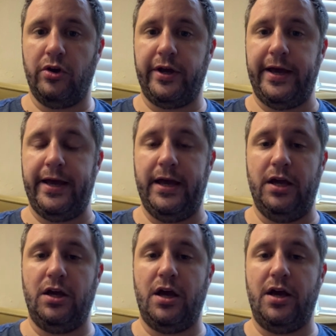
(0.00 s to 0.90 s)

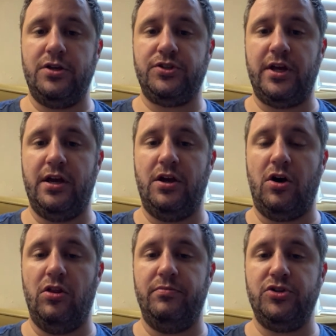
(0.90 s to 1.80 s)
Hey guys, hey
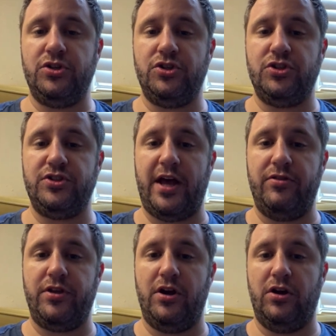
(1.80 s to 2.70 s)
all the musicians
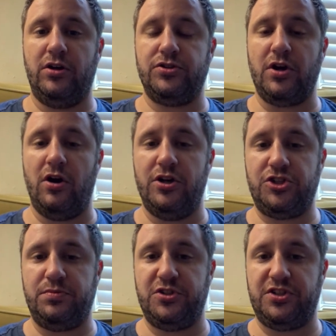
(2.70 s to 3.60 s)
out there,
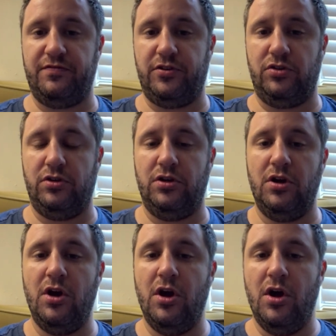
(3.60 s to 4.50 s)
guitarists specifically.
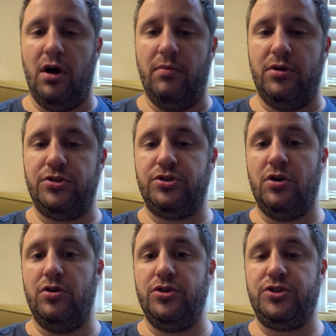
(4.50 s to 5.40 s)
I'm going to
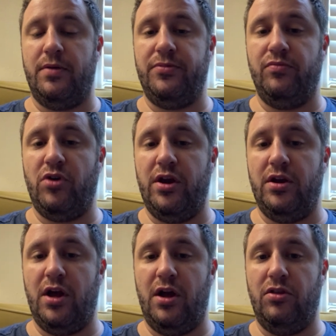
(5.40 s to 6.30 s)
show you something right
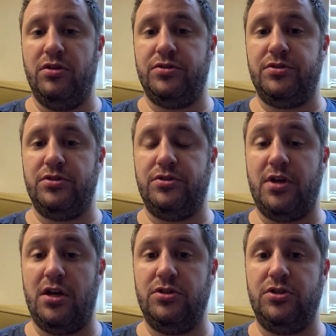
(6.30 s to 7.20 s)
now that's
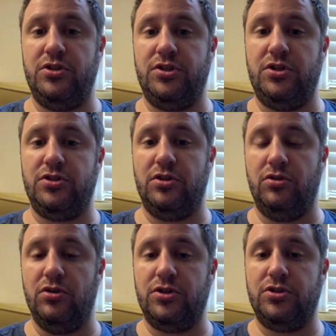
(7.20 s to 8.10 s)
not as easy as
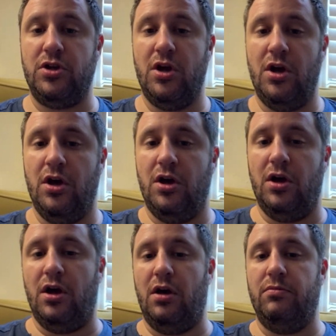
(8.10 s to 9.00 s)
it looks.
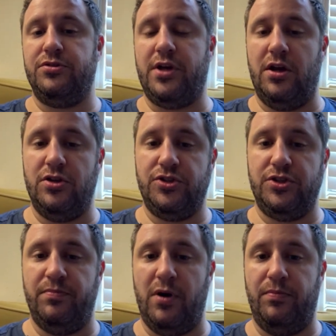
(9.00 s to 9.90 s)
It's how to
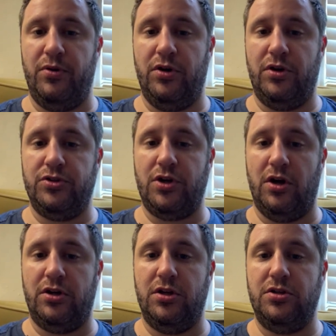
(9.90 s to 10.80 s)
zip up a
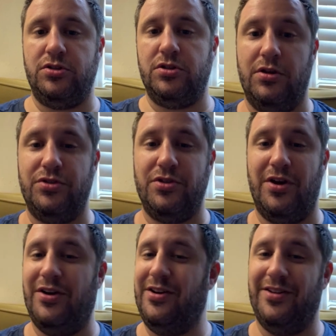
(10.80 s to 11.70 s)
guitar case,
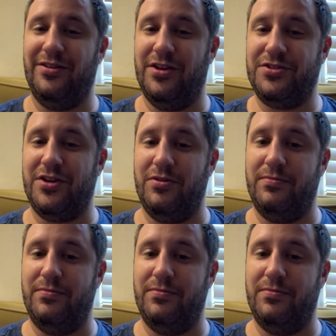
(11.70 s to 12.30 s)
so let's go.